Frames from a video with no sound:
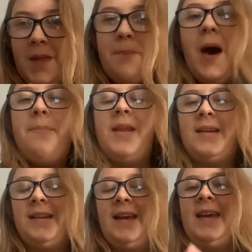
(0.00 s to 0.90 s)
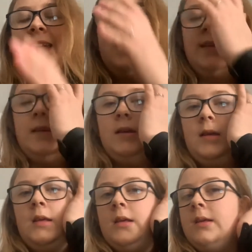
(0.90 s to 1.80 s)
publicly.
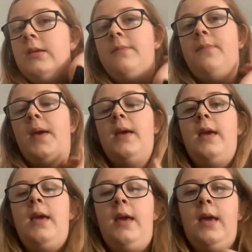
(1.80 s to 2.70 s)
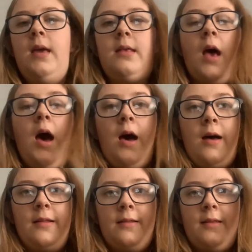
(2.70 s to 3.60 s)
But it's
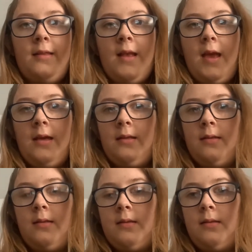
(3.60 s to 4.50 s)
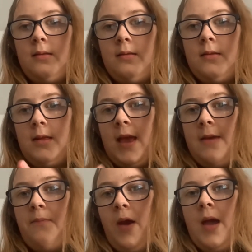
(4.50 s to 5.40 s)
hard. And
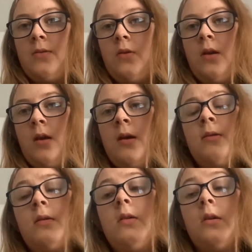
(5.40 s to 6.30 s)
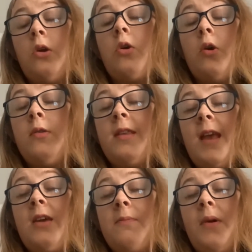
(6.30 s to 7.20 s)
today, Brett and I are going to go and
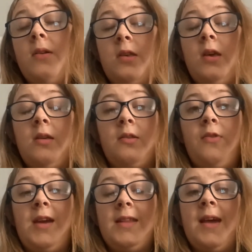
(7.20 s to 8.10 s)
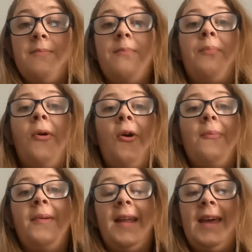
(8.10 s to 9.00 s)
say goodbye to his great nan
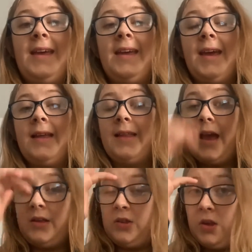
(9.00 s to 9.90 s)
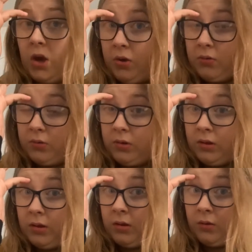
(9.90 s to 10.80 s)
properly, and actually go to
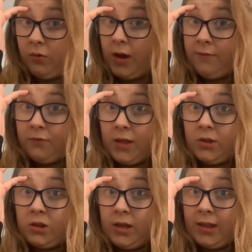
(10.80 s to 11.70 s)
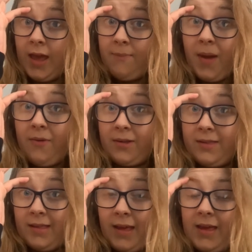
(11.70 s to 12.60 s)
the grave that she's getting buried
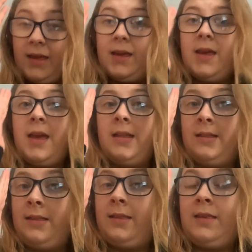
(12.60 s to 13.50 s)
today. And